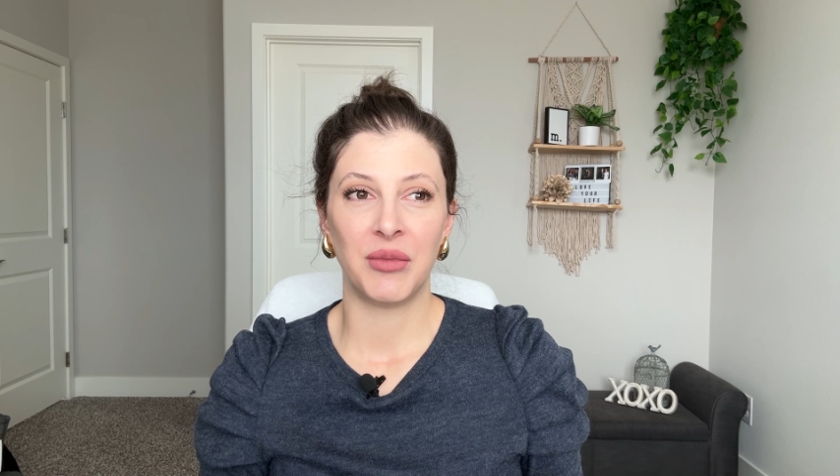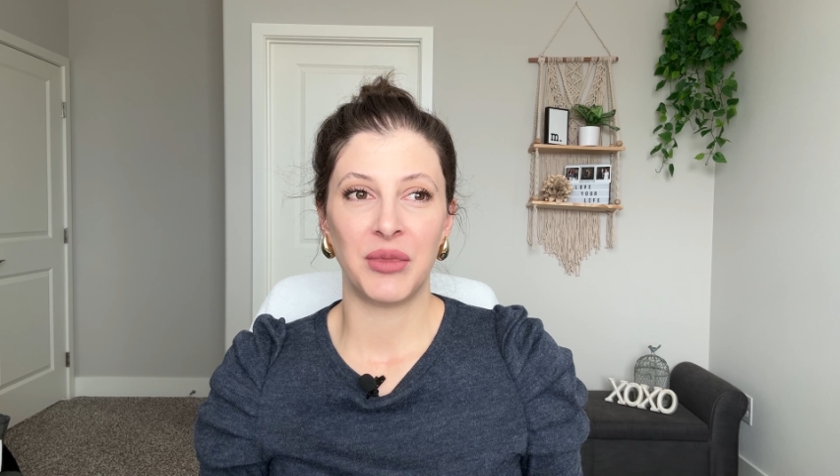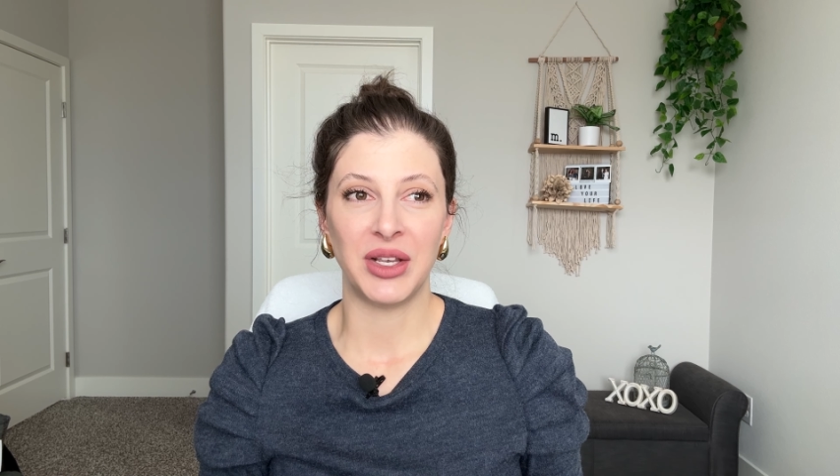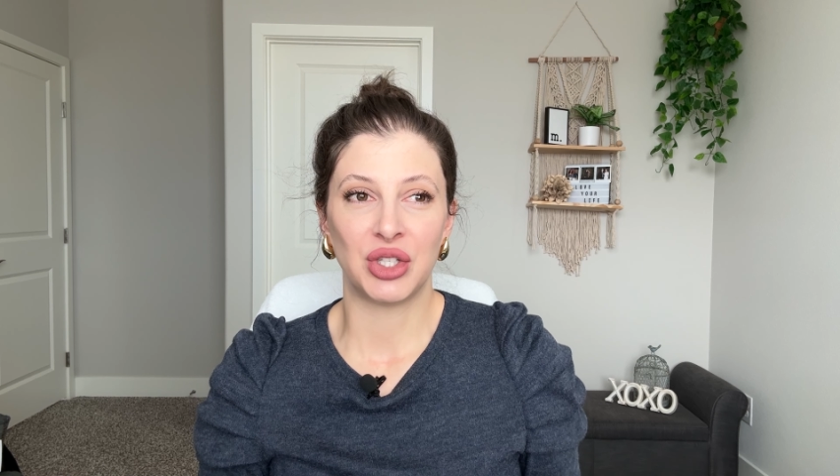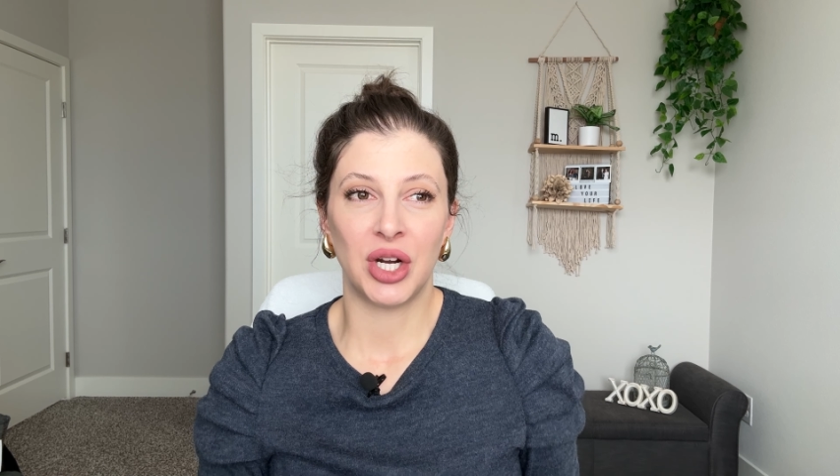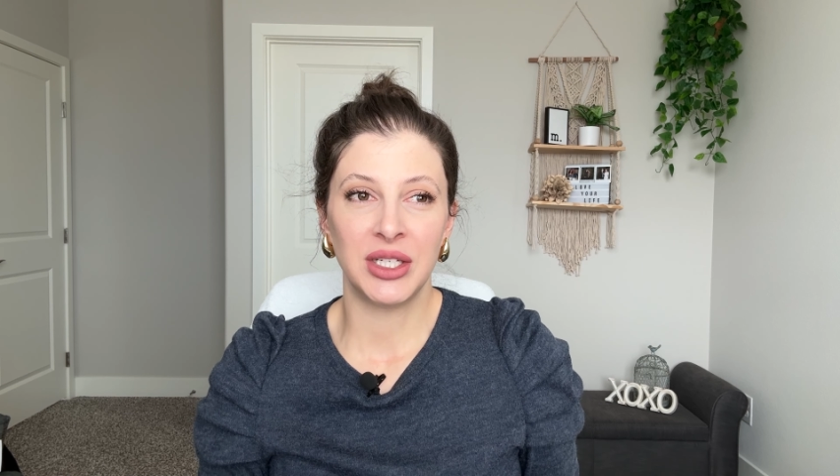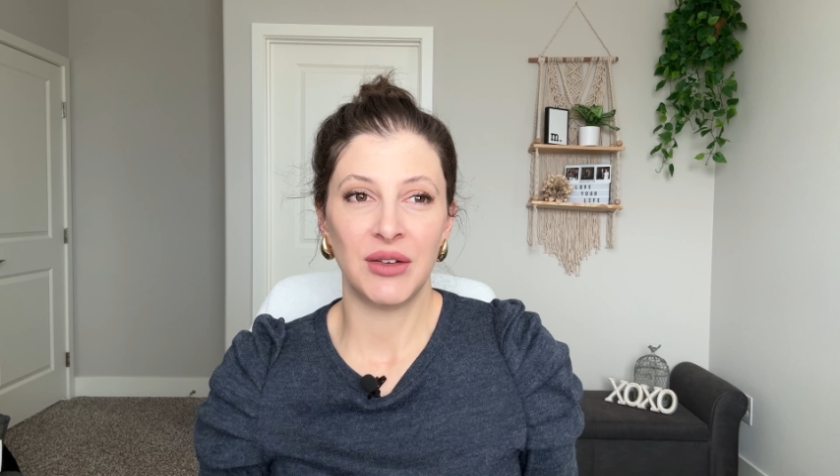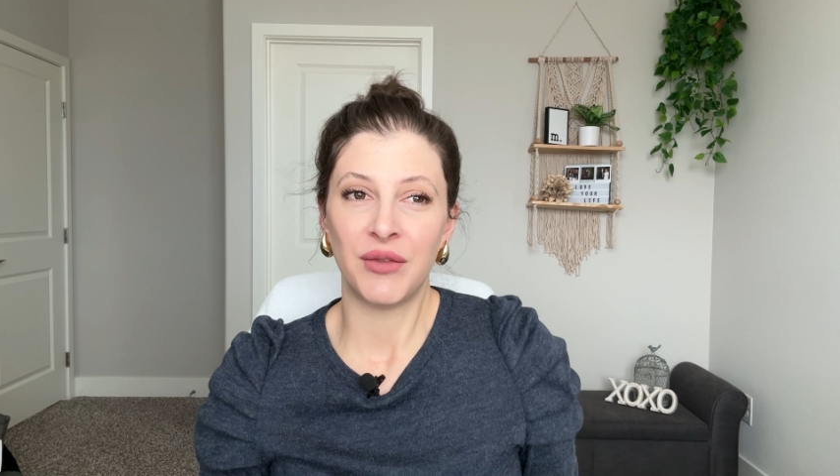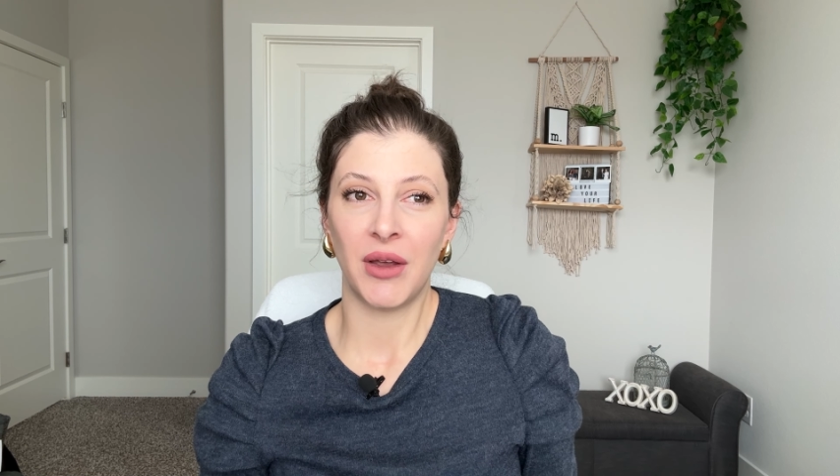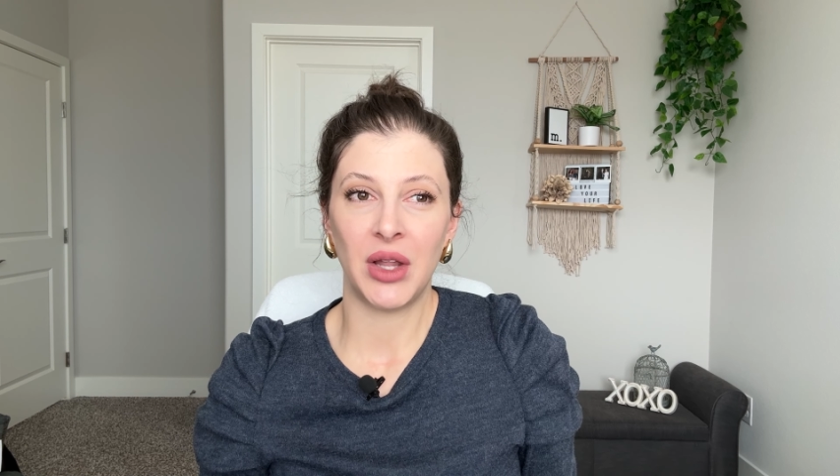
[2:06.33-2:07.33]
they start to
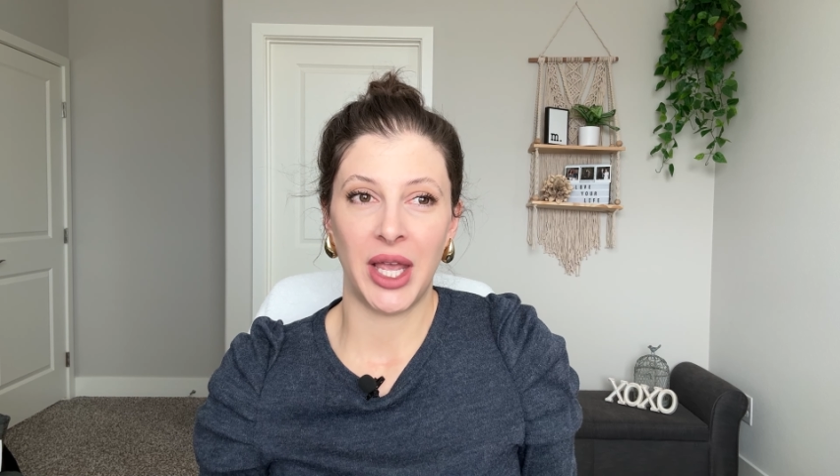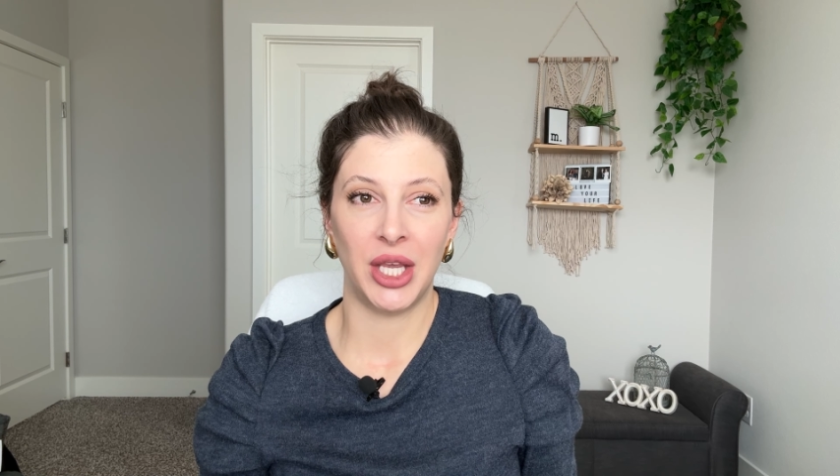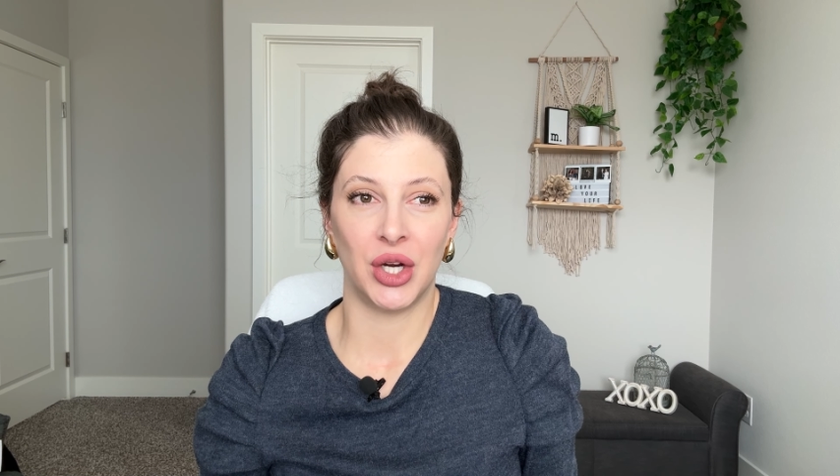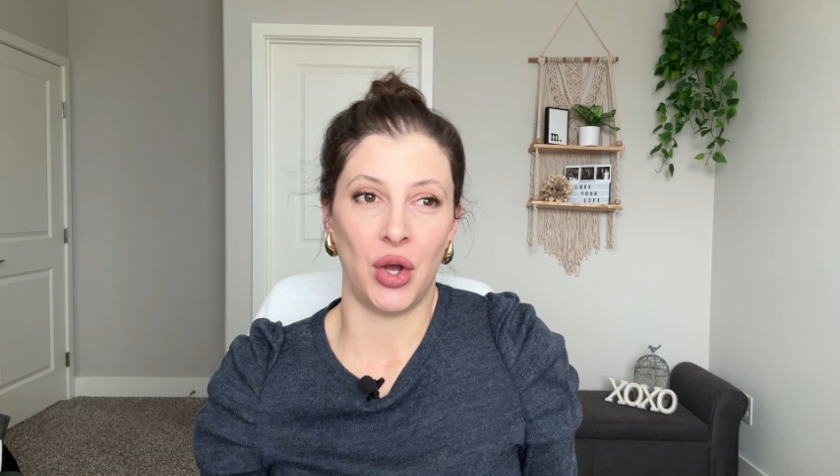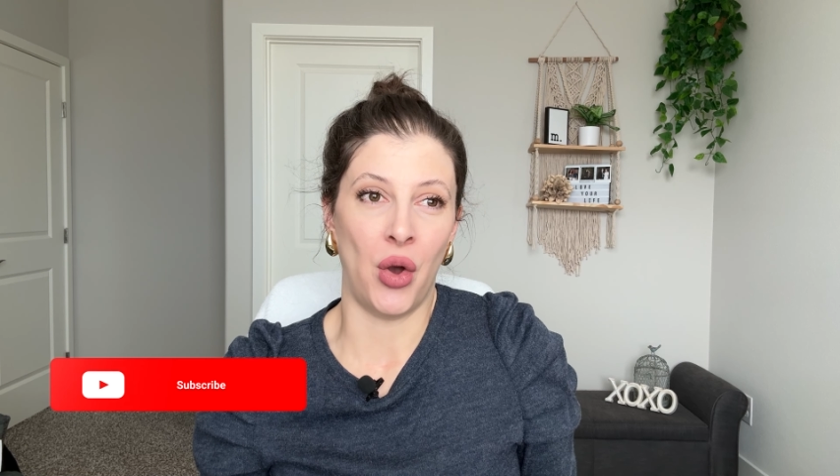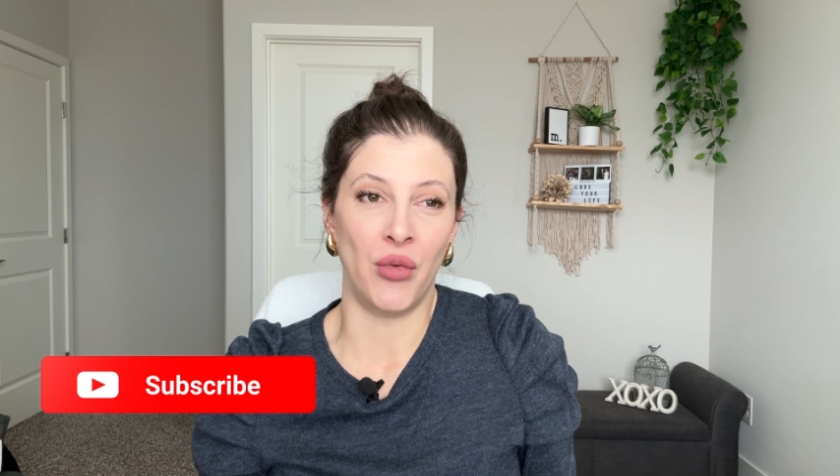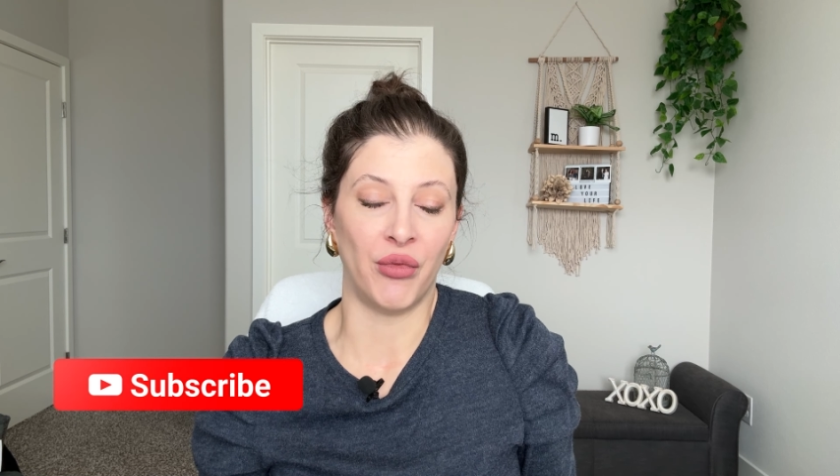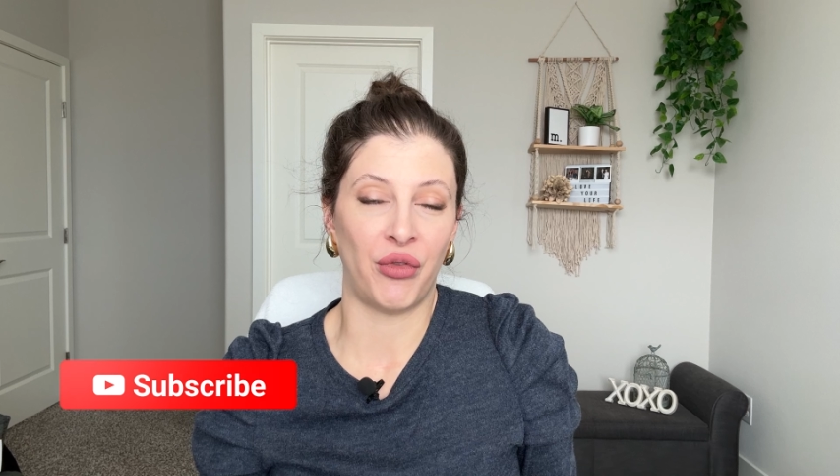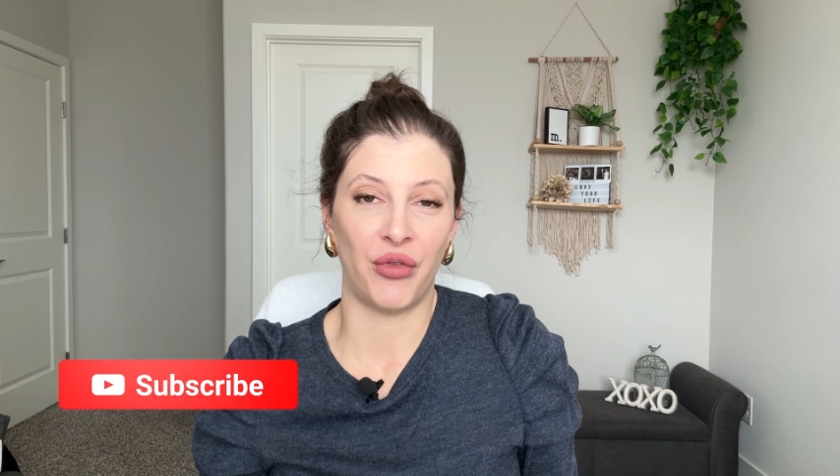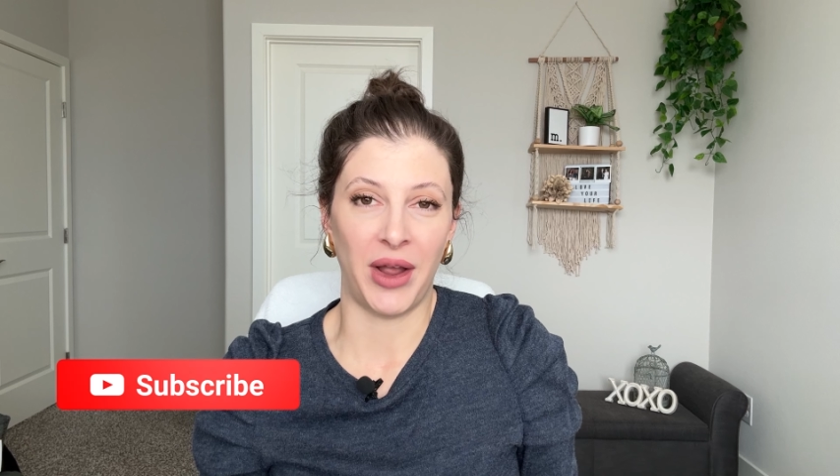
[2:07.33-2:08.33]
feel like your own
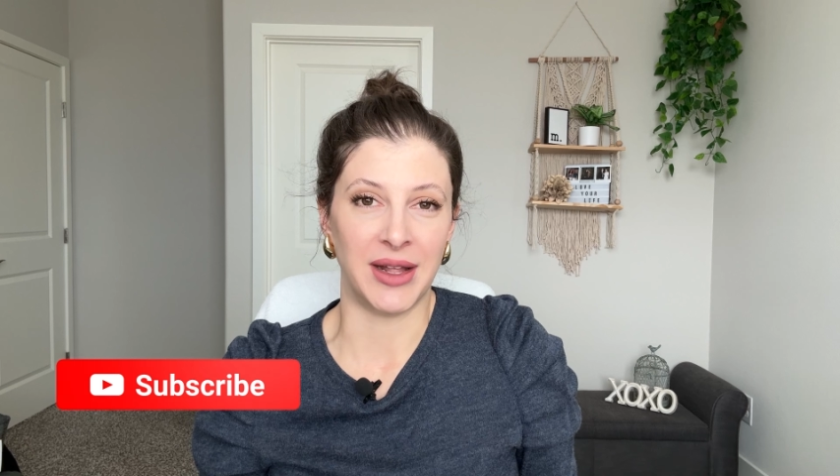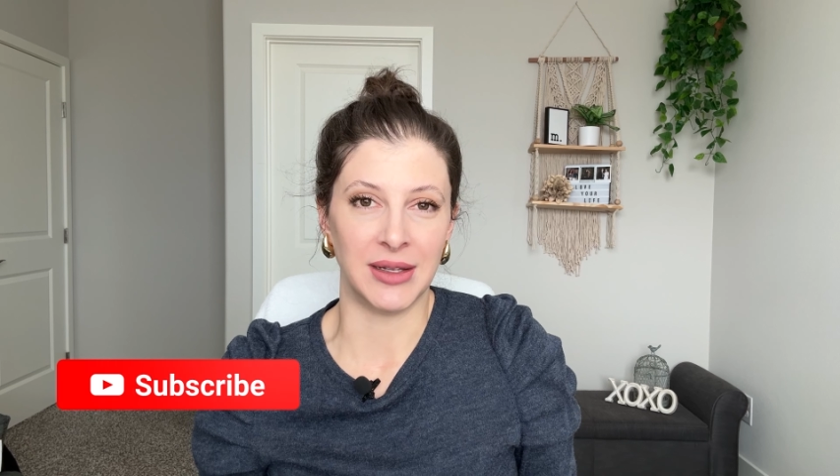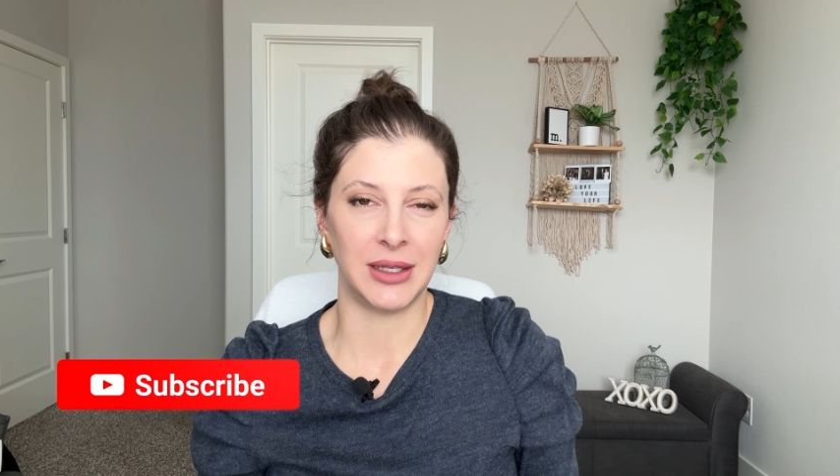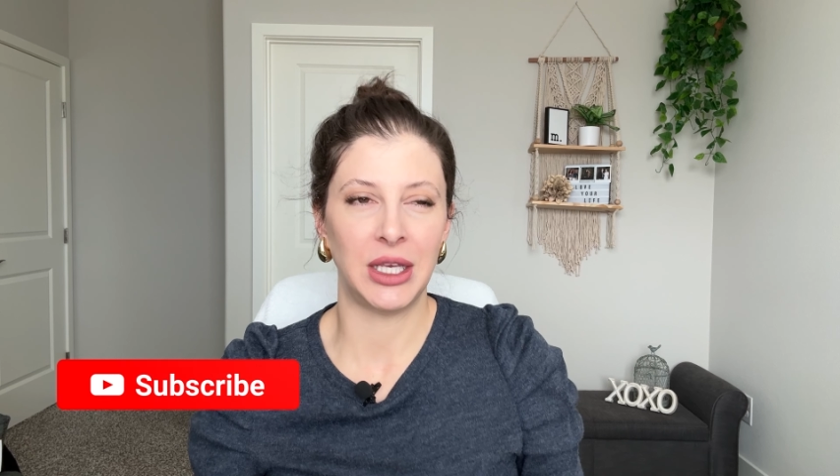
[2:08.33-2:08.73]
friends.